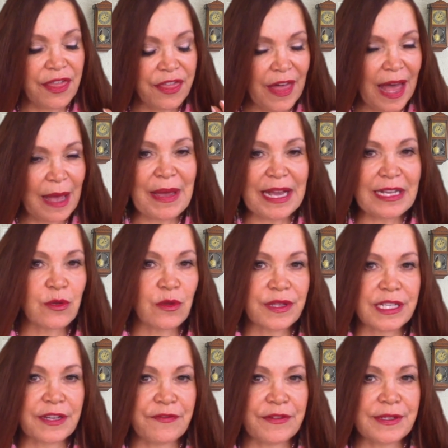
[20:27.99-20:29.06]
That makes all the
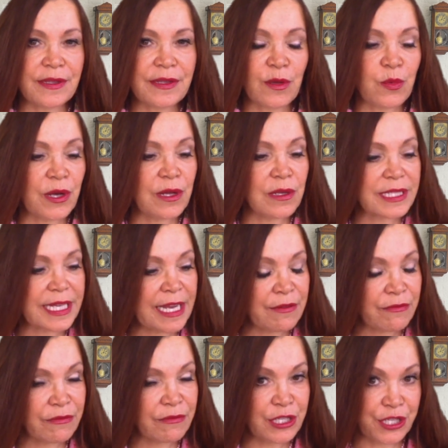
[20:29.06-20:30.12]
difference in the world.
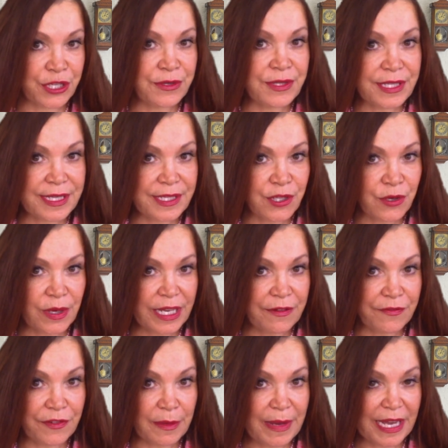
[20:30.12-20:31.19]
It reduces your
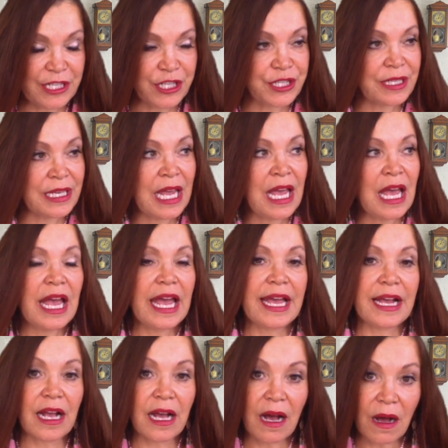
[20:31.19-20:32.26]
inflammation.
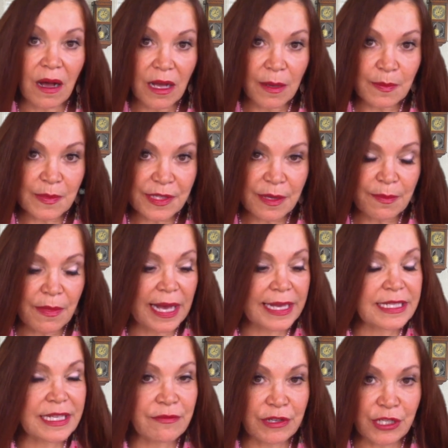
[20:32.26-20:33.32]
It calms the
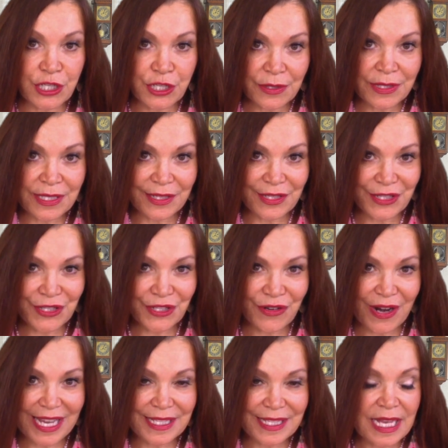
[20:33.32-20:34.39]
mind. It reduces
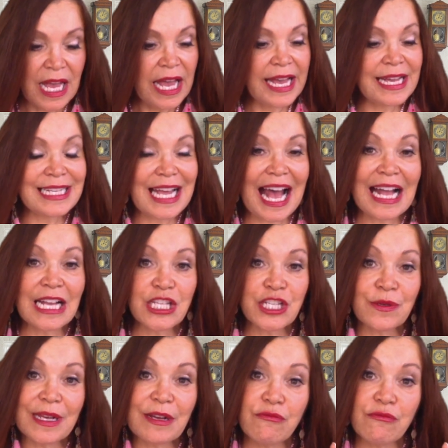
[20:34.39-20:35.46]
stress. It
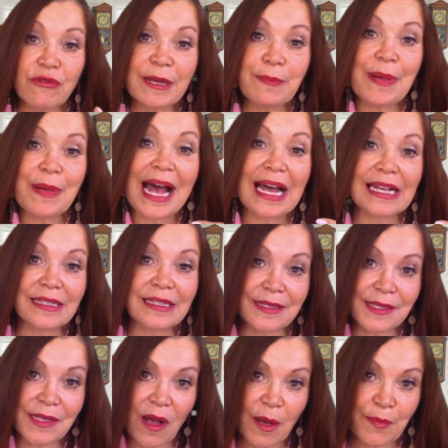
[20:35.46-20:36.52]
actually repatterns
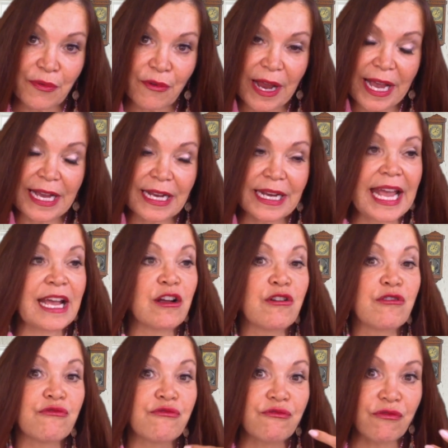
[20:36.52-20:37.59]
our brain. It
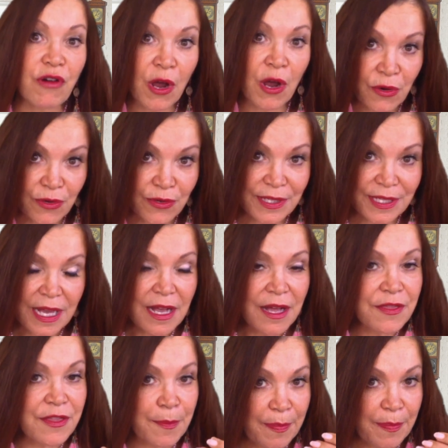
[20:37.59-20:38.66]
grows
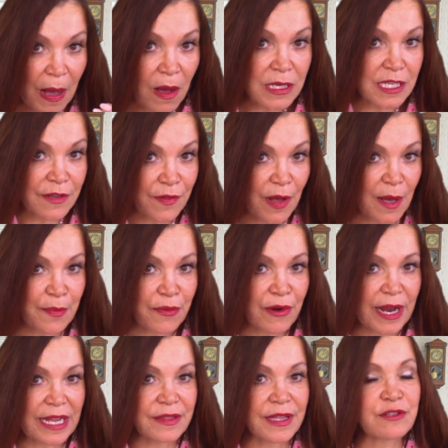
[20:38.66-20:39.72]
the part of our
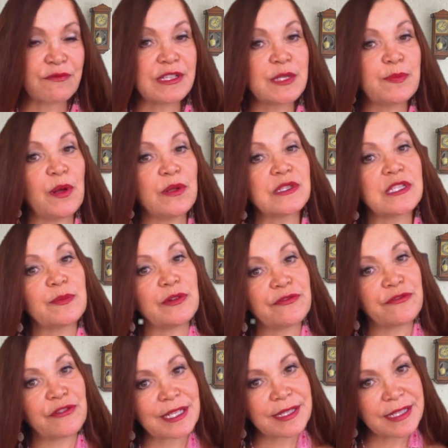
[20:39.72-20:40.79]
brain that's responsible
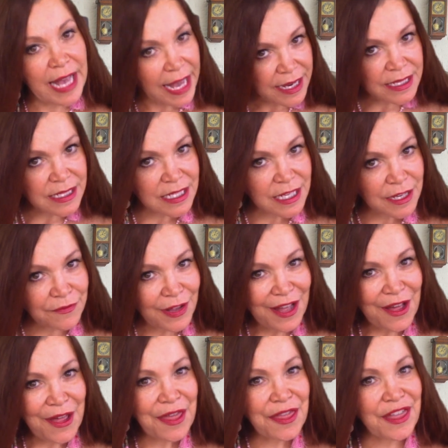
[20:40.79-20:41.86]
for executive
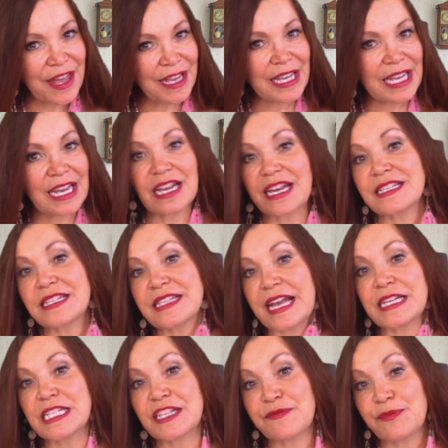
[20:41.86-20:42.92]
thinking and
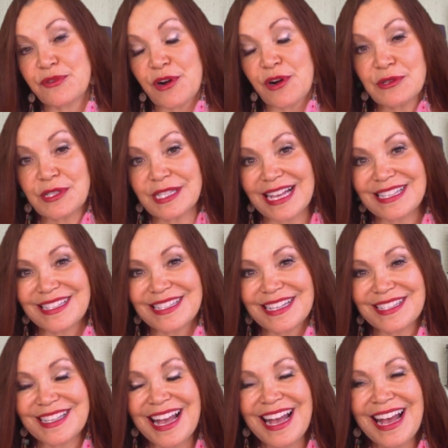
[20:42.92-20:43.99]
executive
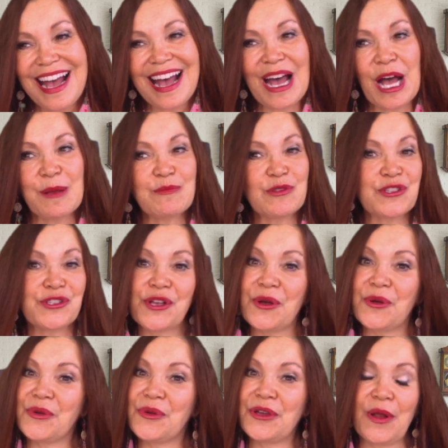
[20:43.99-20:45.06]
processes.
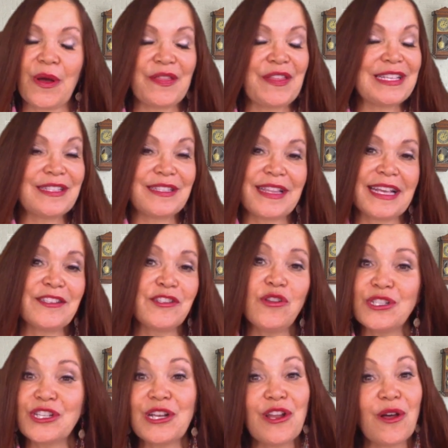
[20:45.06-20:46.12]
There's
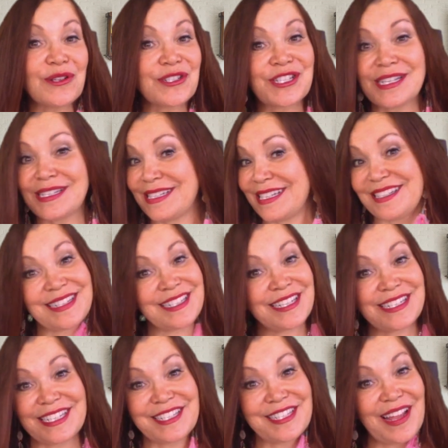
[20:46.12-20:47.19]
not a lot to
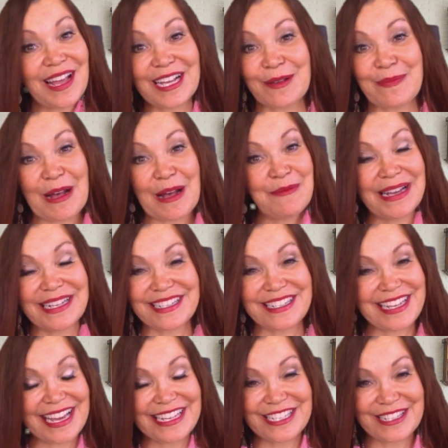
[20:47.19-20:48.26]
dislike about
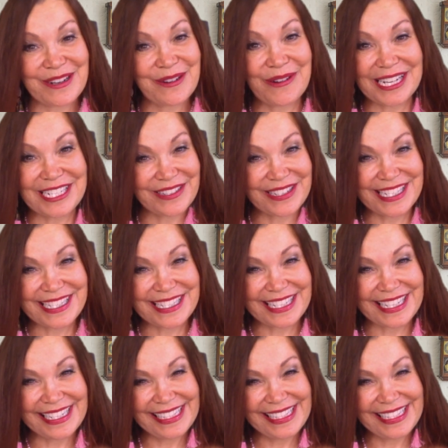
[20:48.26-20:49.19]
meditation, quite honestly.